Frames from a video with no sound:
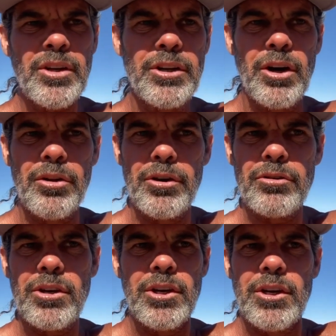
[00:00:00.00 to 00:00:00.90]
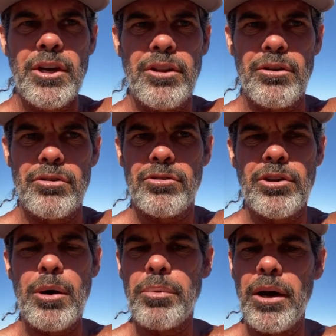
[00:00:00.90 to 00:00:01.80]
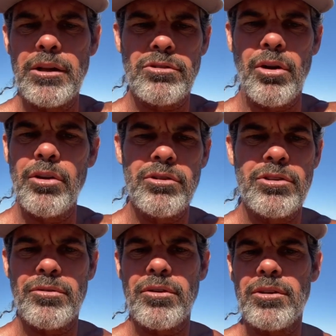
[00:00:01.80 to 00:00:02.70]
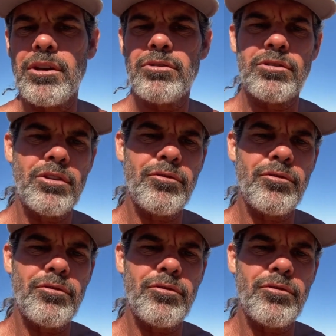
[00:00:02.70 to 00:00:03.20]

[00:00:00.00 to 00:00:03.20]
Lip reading: you know, there's stoplights, all these different things. It's